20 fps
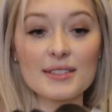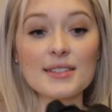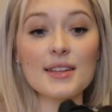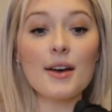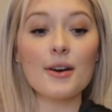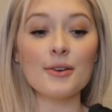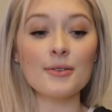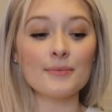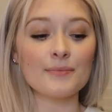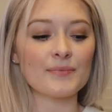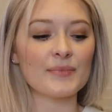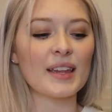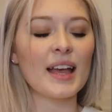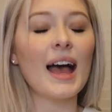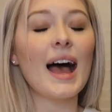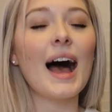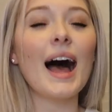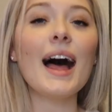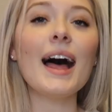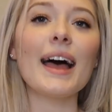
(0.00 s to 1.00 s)
So,
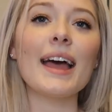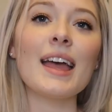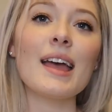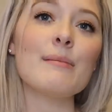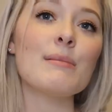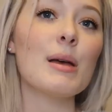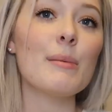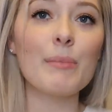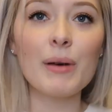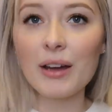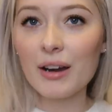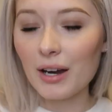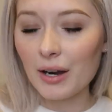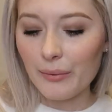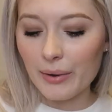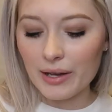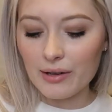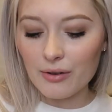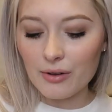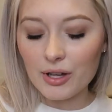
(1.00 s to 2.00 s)
I am a
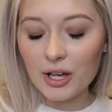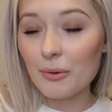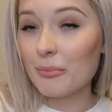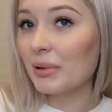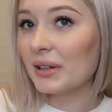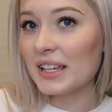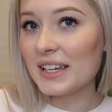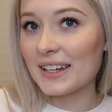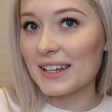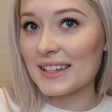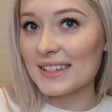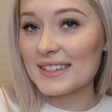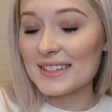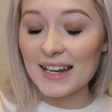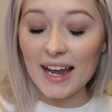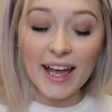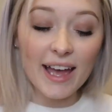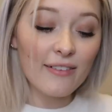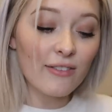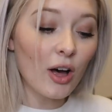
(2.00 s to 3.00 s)
Periwinkle completist.
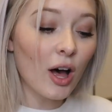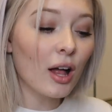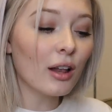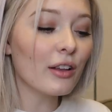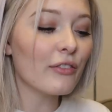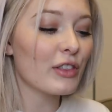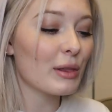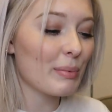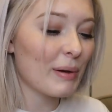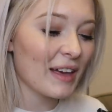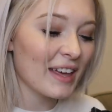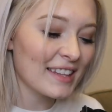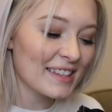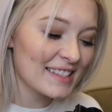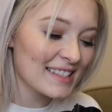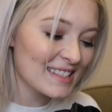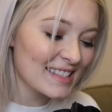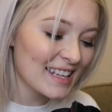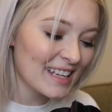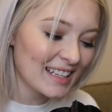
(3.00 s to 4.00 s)
I have all of the
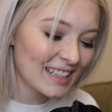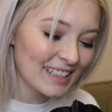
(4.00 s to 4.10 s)
pins